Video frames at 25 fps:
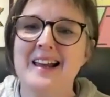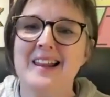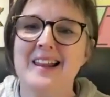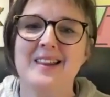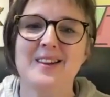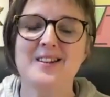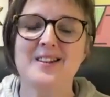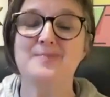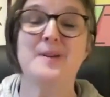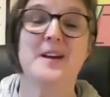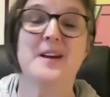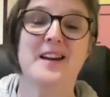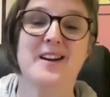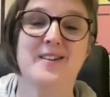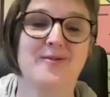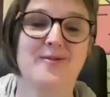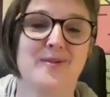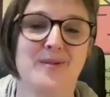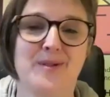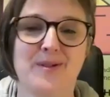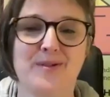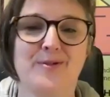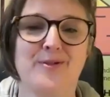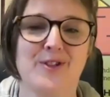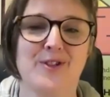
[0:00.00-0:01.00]
the speaker
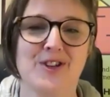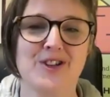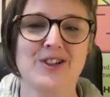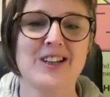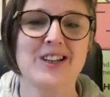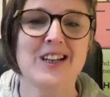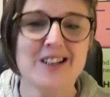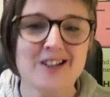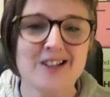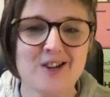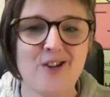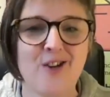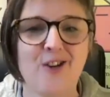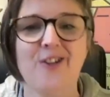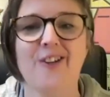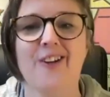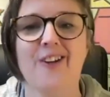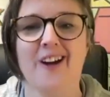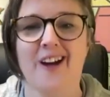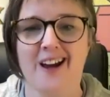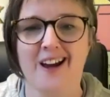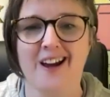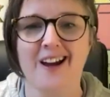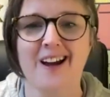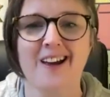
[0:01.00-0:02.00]
from the front says
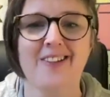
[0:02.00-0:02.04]
nothing,